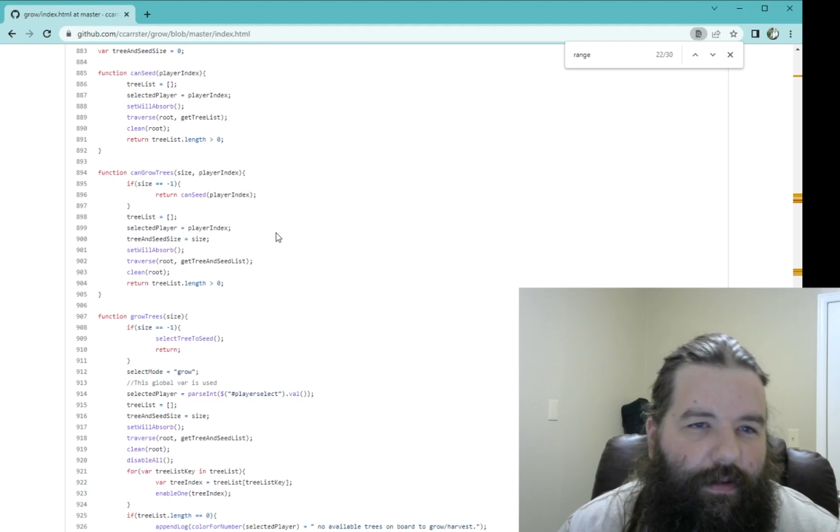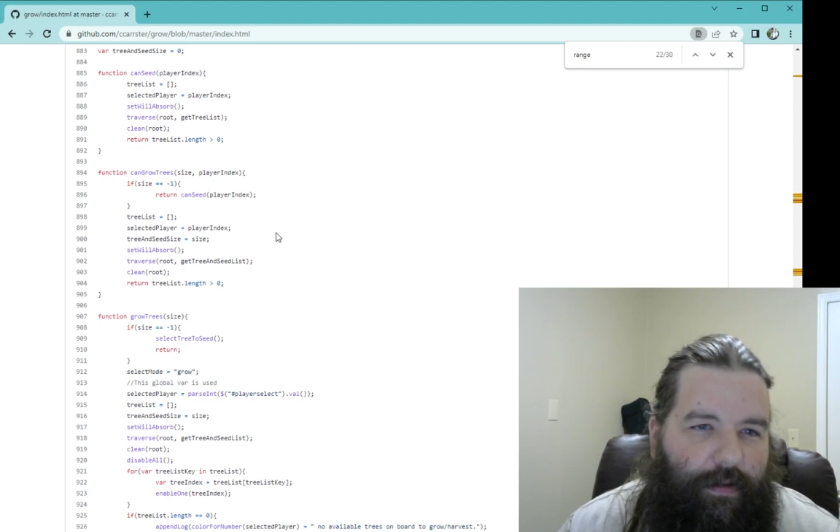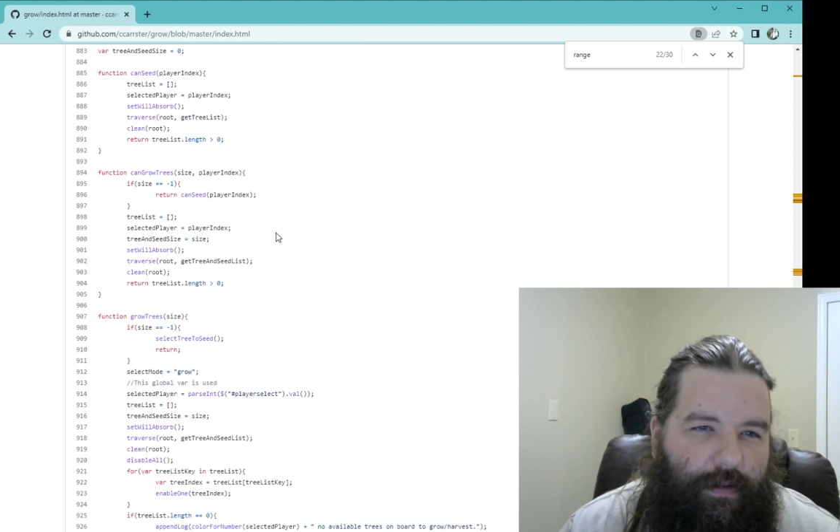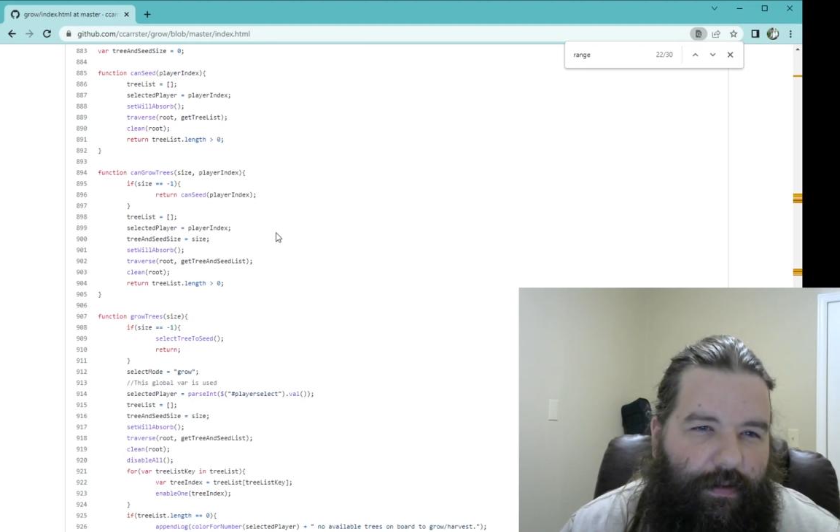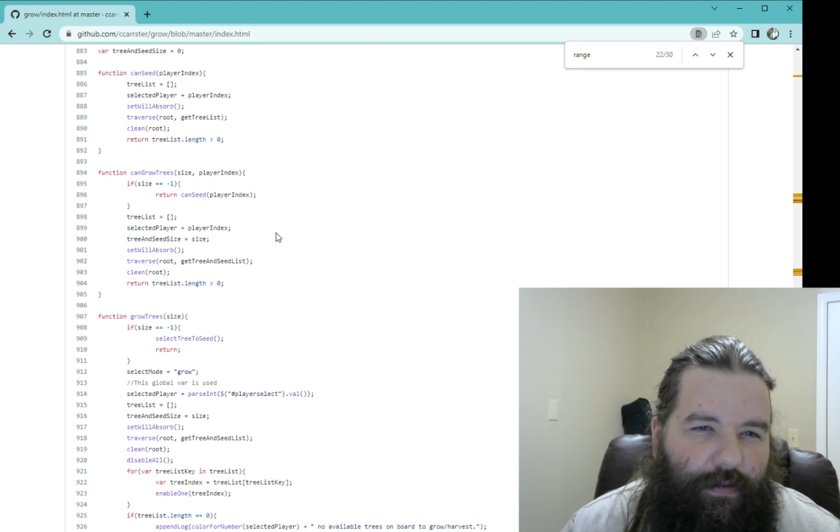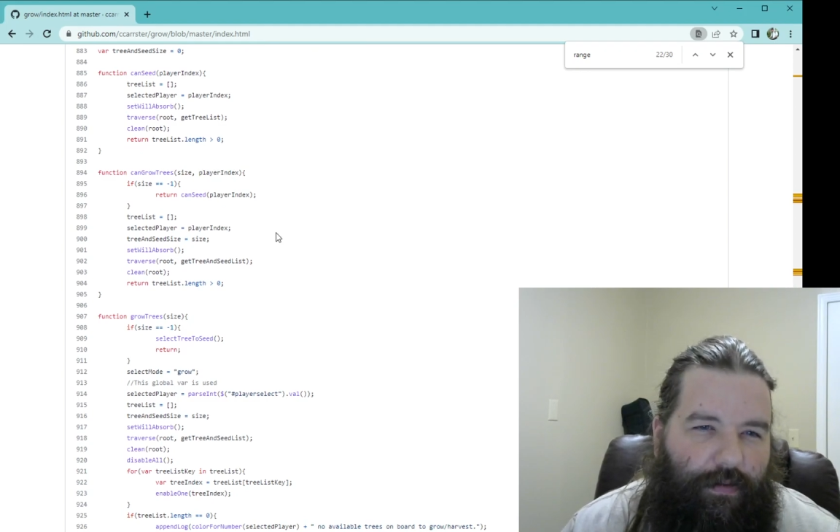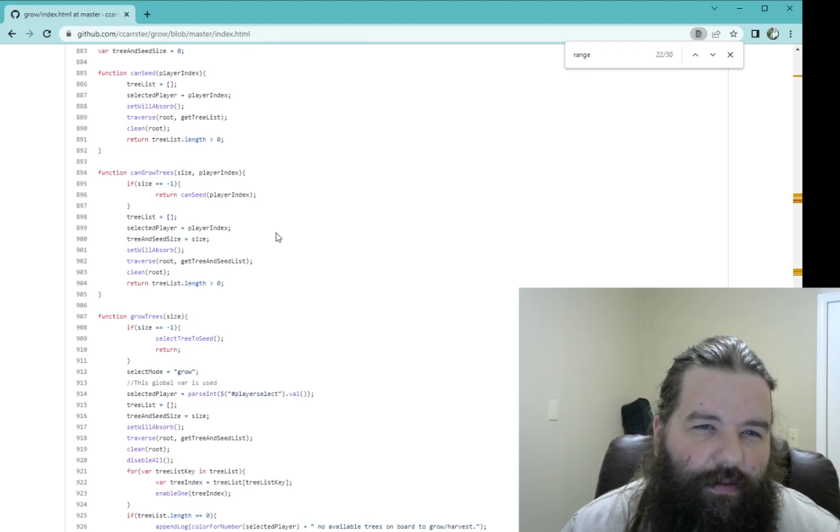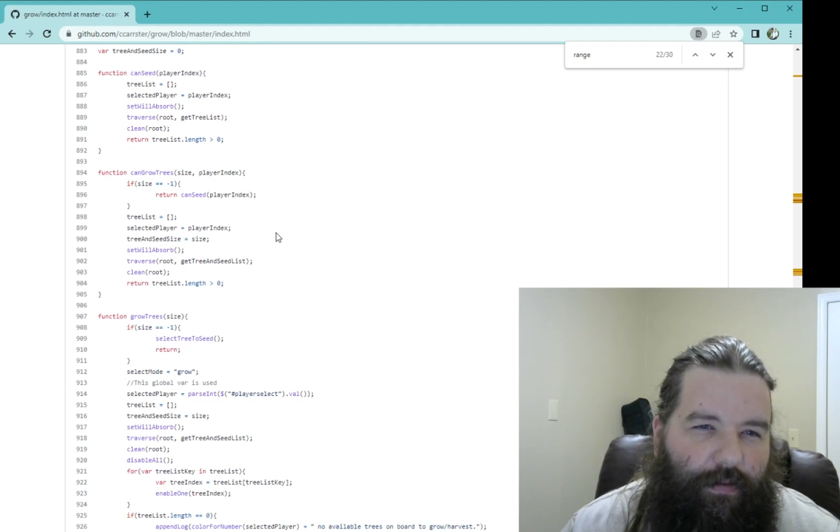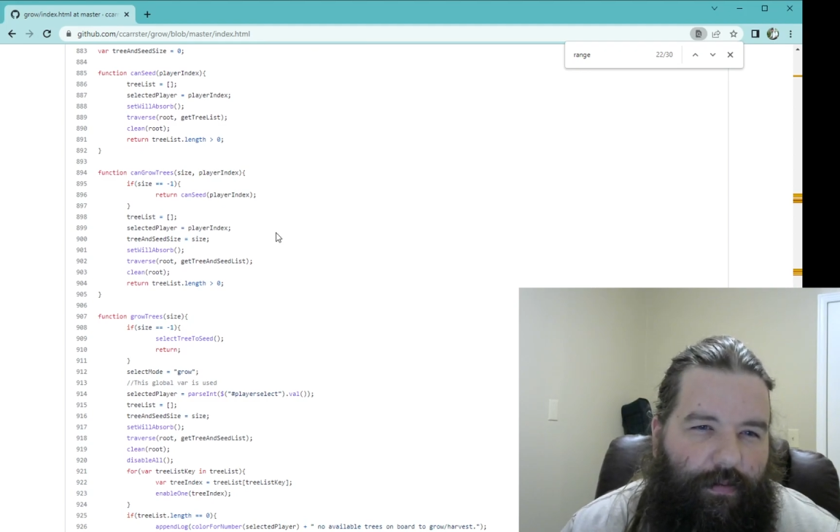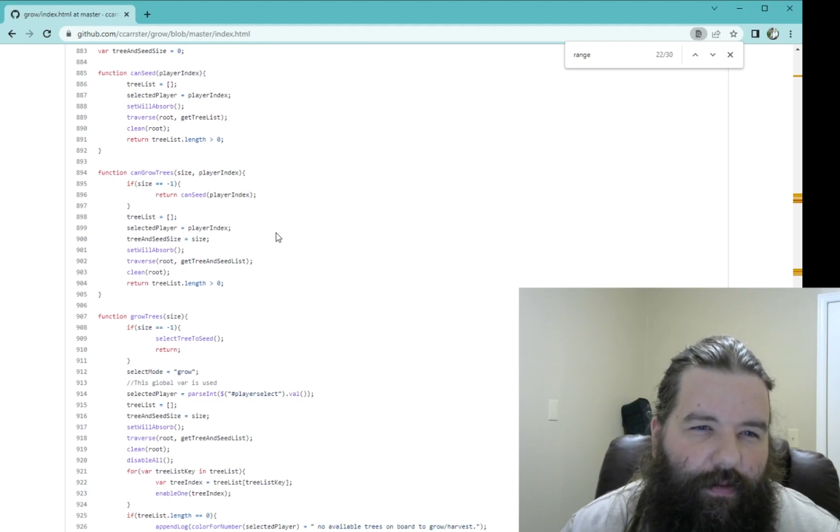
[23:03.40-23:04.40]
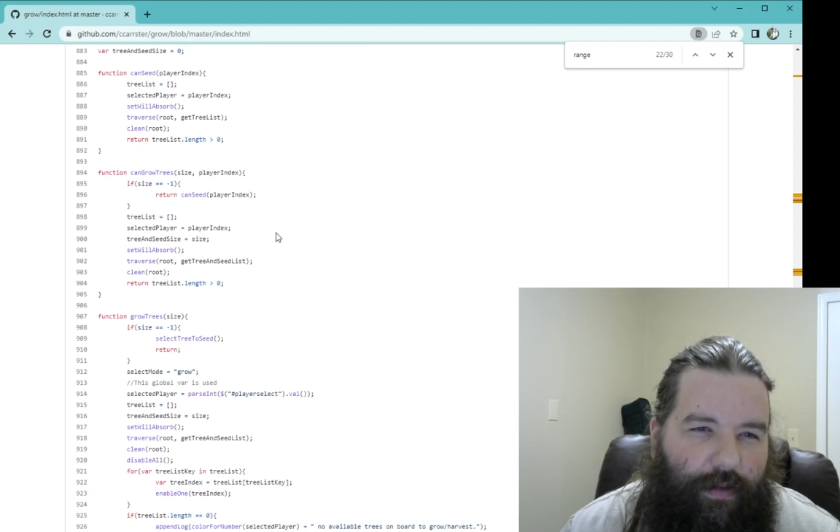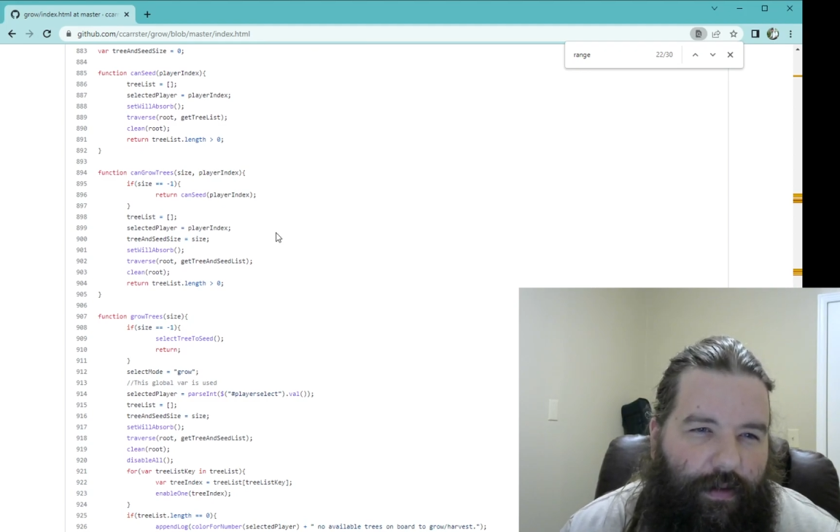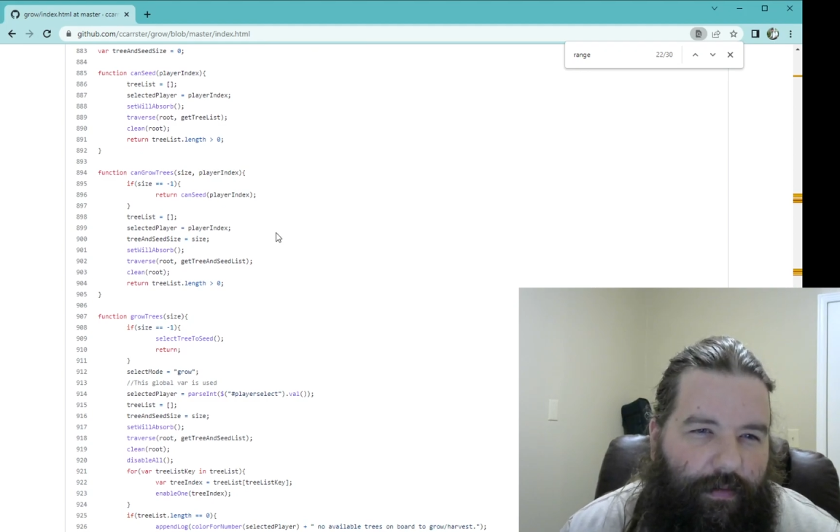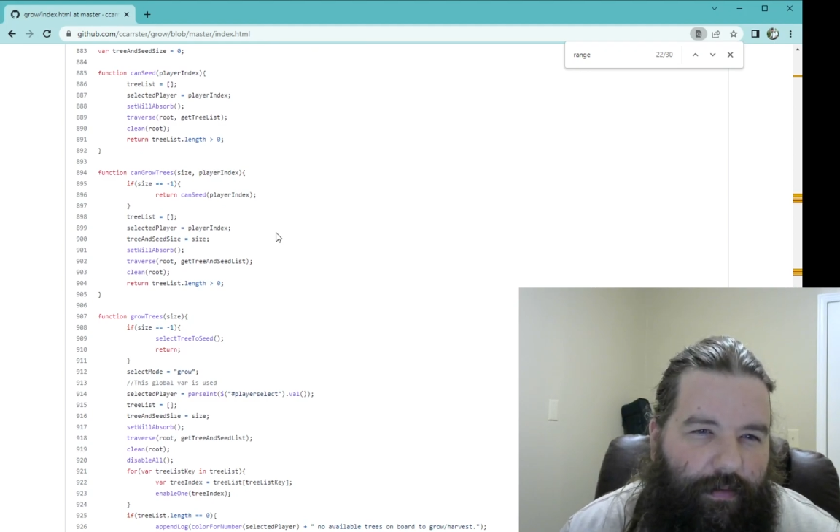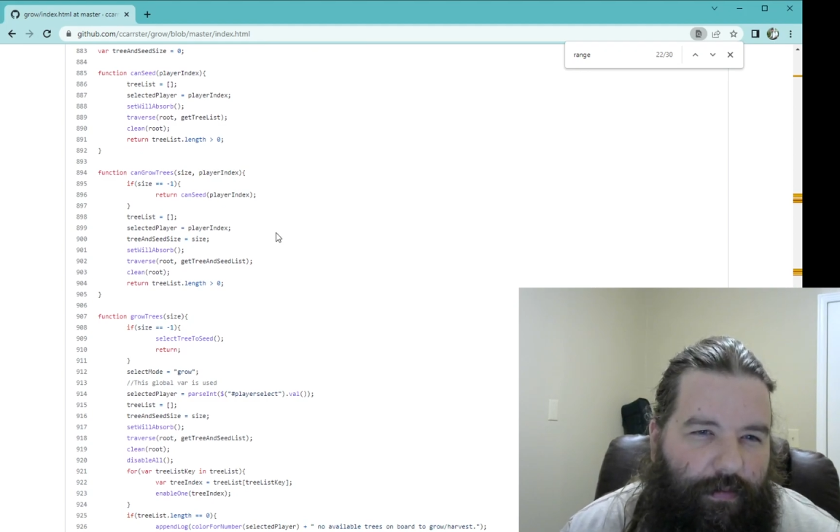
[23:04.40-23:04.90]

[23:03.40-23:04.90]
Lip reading: is going to show you if you